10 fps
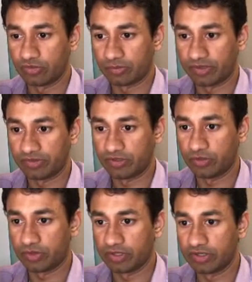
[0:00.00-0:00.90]
So by
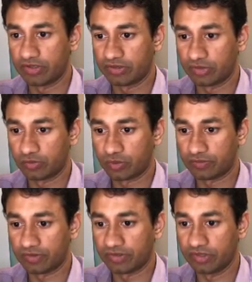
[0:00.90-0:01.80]
executing this,
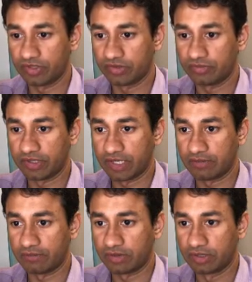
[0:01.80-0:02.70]
what we see is we
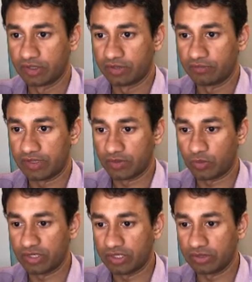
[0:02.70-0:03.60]
have we have
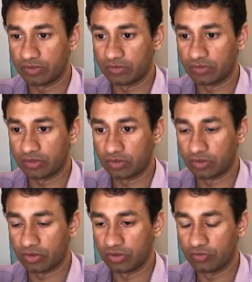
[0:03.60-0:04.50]
only
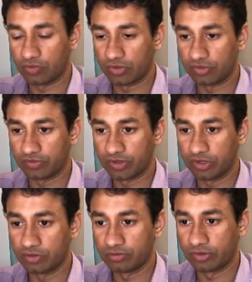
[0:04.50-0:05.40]
all false
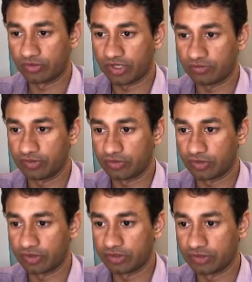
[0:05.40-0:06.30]
value, because as we
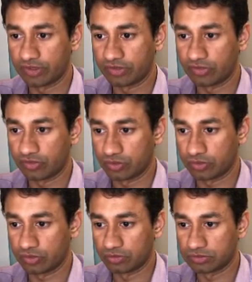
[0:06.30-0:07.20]
saw here, there is
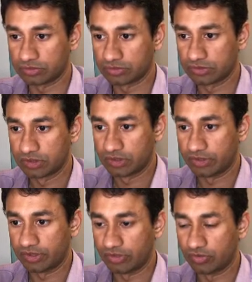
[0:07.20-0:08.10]
no
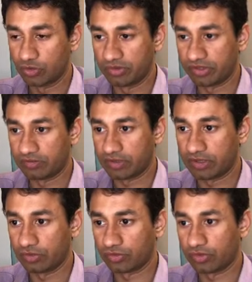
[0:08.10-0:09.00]
there is no missing
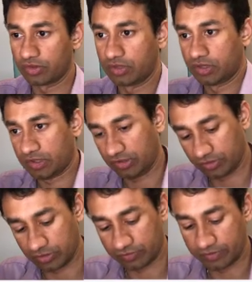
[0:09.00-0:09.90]
values.
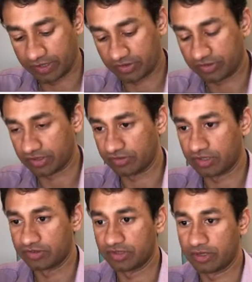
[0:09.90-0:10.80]
Instead of data science,
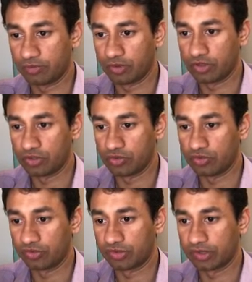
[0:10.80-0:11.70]
let's say I'm going to
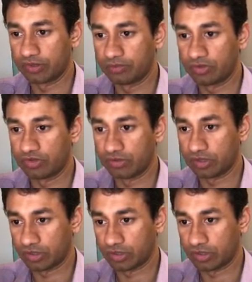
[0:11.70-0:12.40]
use uh, machine